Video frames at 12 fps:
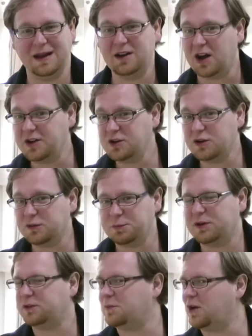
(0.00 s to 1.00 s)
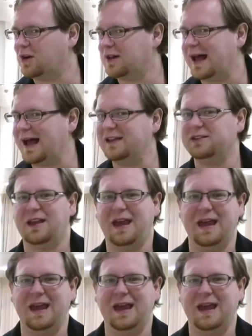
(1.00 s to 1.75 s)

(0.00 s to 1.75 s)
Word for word: and under is pretty small class,